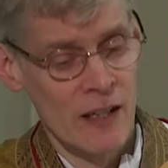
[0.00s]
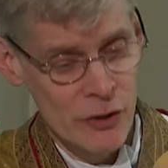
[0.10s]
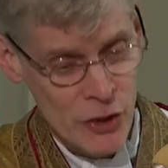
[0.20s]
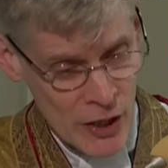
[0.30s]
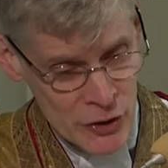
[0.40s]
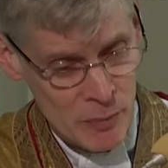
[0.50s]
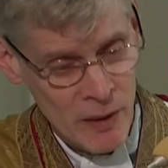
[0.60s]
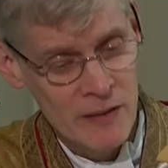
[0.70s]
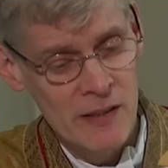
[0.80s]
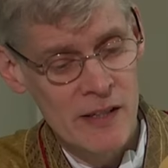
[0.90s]

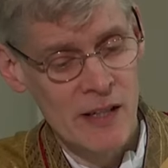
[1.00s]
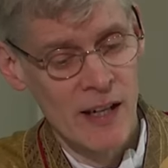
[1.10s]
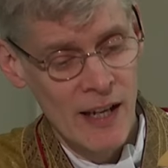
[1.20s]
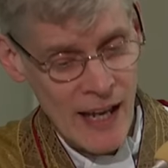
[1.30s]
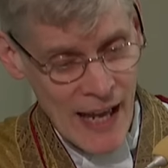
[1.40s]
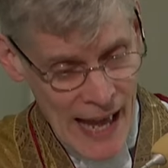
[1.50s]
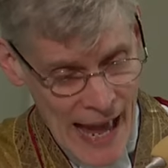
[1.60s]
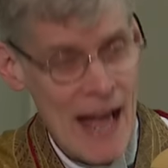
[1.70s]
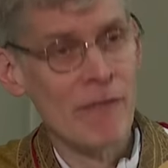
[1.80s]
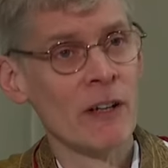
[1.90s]
judgment,
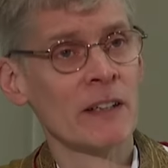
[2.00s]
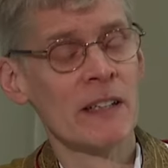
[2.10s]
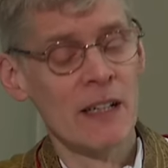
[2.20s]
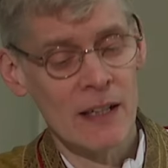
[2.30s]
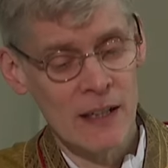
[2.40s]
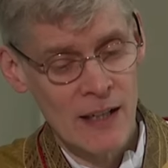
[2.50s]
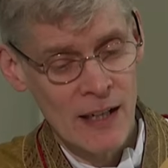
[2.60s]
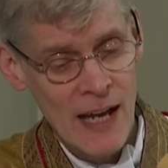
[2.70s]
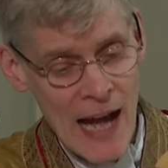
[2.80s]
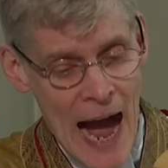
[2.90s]
heaven,
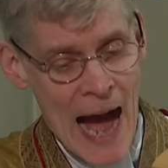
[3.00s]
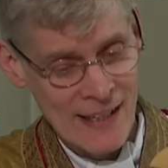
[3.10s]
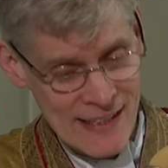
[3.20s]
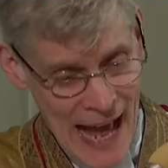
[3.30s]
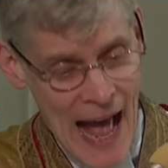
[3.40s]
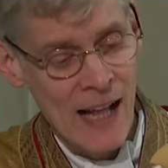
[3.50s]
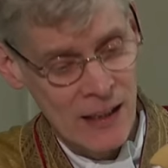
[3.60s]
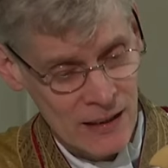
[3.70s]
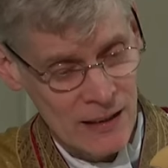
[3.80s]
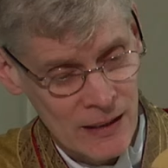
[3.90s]
and
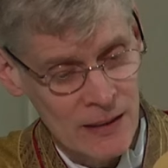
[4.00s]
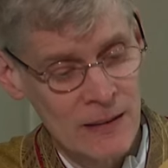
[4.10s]
hell.